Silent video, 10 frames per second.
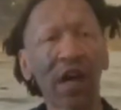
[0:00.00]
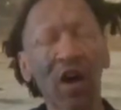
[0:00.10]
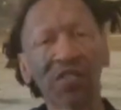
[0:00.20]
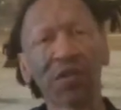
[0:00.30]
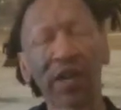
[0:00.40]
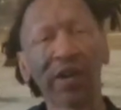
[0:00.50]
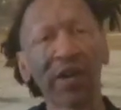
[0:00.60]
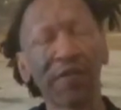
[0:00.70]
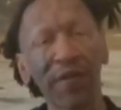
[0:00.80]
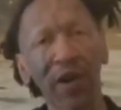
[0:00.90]
And I also
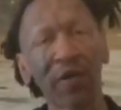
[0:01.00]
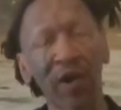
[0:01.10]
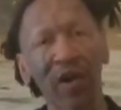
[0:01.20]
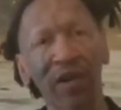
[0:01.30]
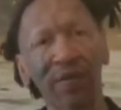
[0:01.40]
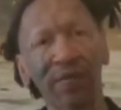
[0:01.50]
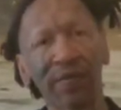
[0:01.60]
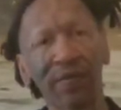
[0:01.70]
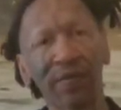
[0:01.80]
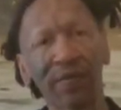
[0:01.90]
carry a ferro rod
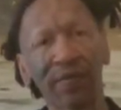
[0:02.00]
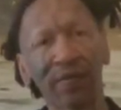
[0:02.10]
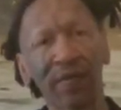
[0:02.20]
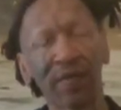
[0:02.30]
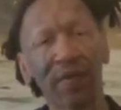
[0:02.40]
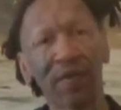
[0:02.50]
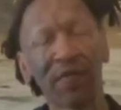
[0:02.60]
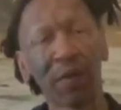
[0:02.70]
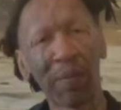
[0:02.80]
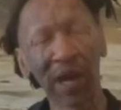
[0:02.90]

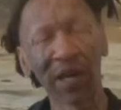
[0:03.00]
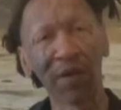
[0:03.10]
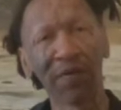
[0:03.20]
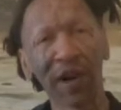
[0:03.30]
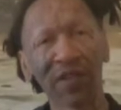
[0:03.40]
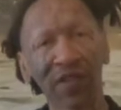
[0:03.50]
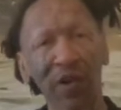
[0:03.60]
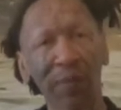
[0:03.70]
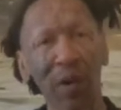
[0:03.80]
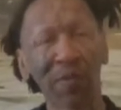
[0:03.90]
for backup fire
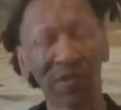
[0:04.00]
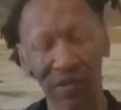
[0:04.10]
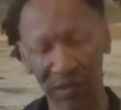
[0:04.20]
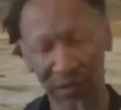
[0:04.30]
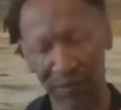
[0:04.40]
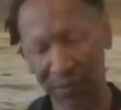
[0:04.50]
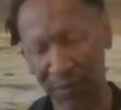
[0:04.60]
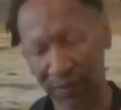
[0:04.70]
starting purposes.